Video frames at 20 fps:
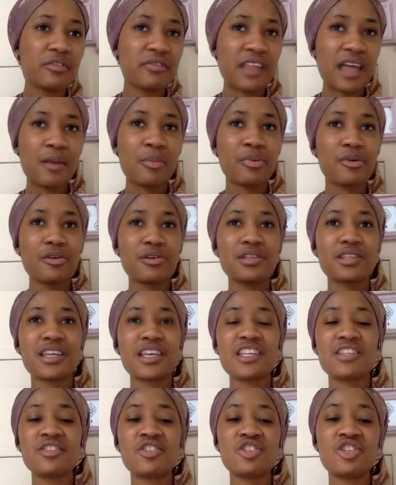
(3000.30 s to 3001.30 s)
with that person.
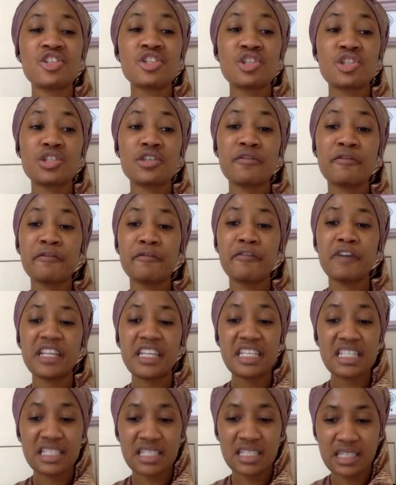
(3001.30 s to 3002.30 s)
It's just the
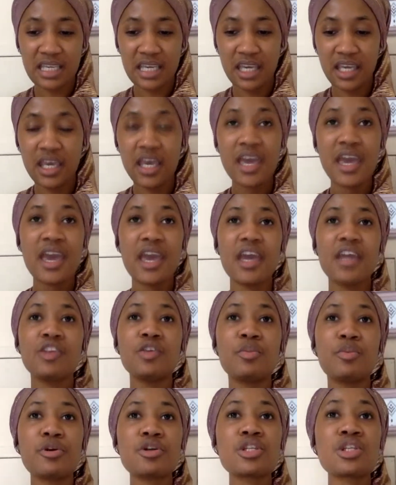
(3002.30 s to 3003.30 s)
funniest thing. And
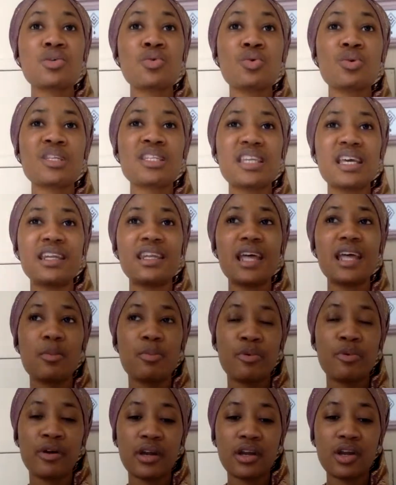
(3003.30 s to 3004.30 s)
the person who sent
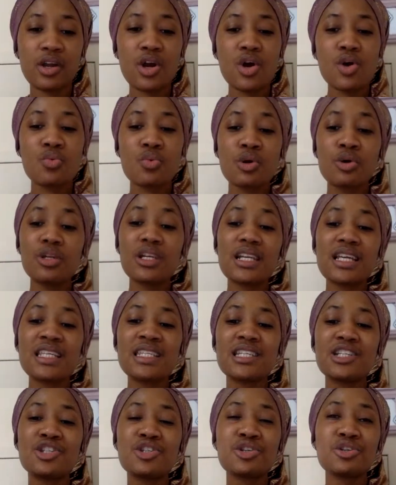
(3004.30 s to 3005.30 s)
that prank will
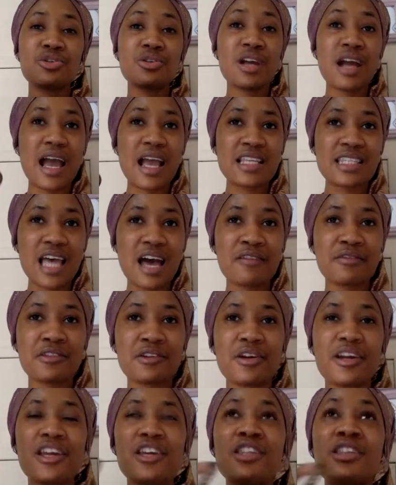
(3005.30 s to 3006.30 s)
listen to you guys
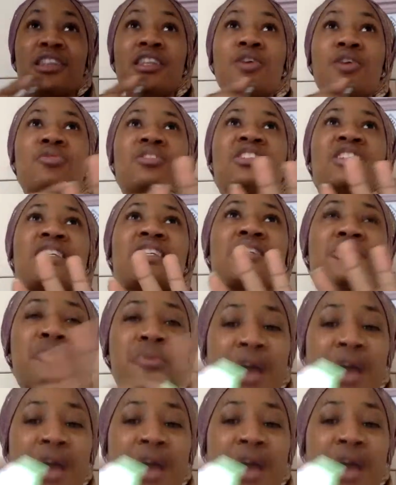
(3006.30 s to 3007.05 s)
after and they will just